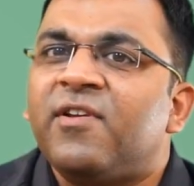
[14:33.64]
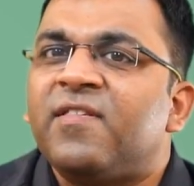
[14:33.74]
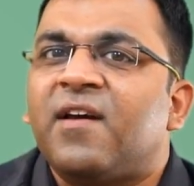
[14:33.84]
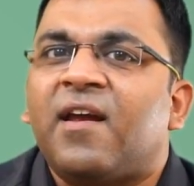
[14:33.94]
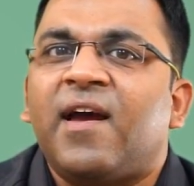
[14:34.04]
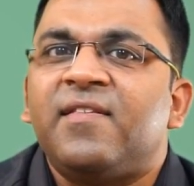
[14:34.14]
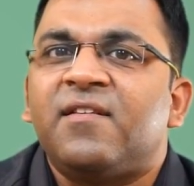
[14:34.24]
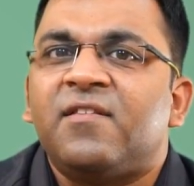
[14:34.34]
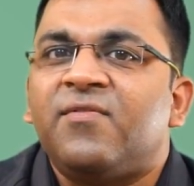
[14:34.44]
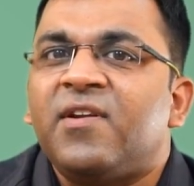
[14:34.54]
risk
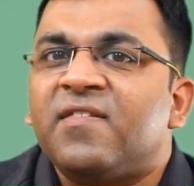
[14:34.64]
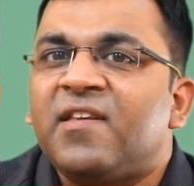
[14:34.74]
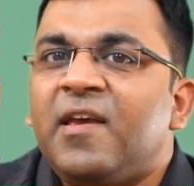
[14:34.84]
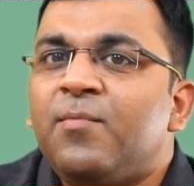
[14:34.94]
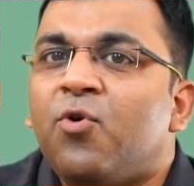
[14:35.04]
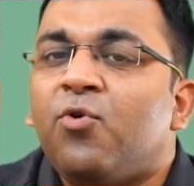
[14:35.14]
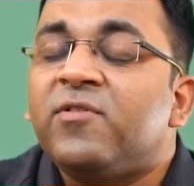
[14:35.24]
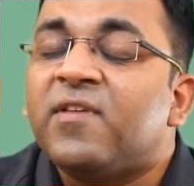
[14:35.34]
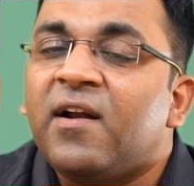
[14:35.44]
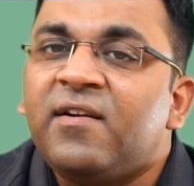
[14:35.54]
arises when a scheme
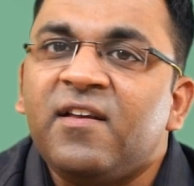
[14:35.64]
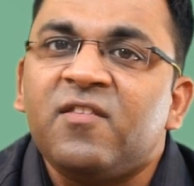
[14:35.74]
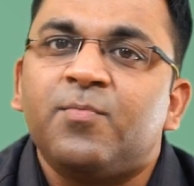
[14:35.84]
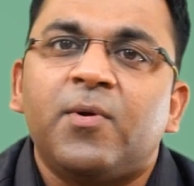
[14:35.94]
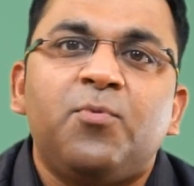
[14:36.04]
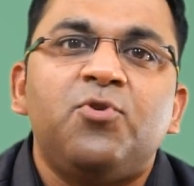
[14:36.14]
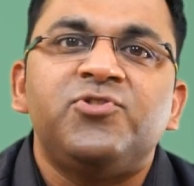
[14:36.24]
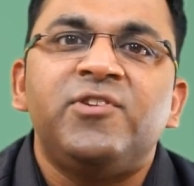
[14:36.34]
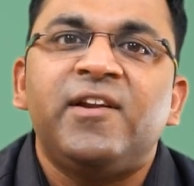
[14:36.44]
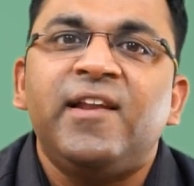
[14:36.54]
holds a
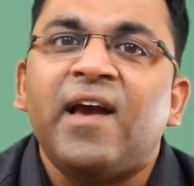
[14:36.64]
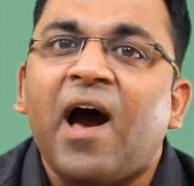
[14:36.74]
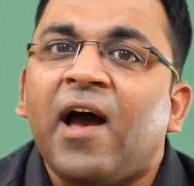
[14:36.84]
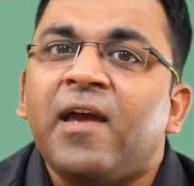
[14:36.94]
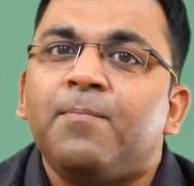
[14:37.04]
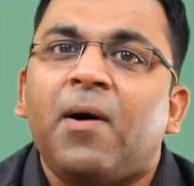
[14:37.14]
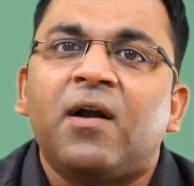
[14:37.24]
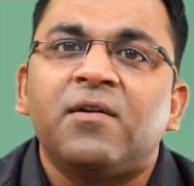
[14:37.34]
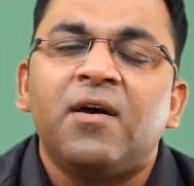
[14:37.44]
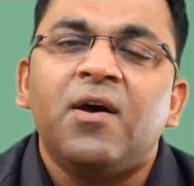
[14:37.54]
disproportionately high
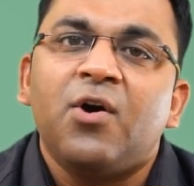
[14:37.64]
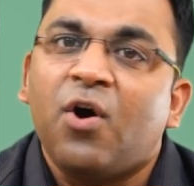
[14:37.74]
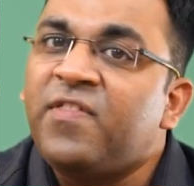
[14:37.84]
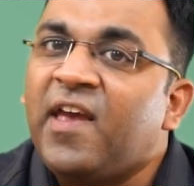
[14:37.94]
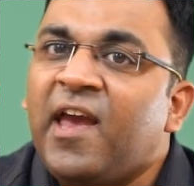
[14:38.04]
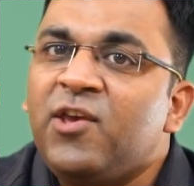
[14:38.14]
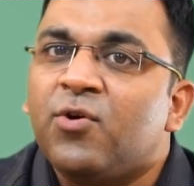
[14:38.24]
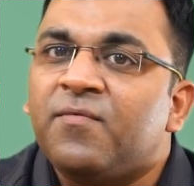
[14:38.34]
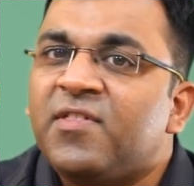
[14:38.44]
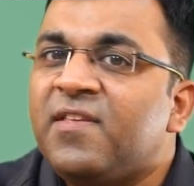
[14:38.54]
part of the
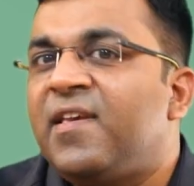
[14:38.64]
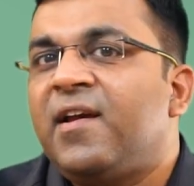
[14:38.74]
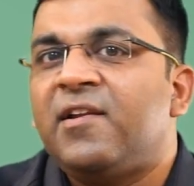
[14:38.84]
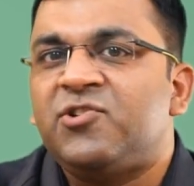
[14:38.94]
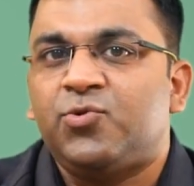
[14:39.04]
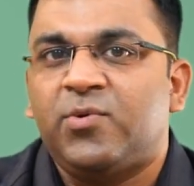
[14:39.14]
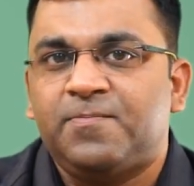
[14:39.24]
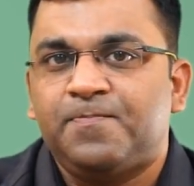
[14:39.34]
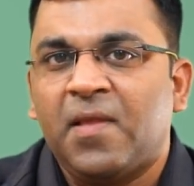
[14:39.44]
AUM with a single issuer.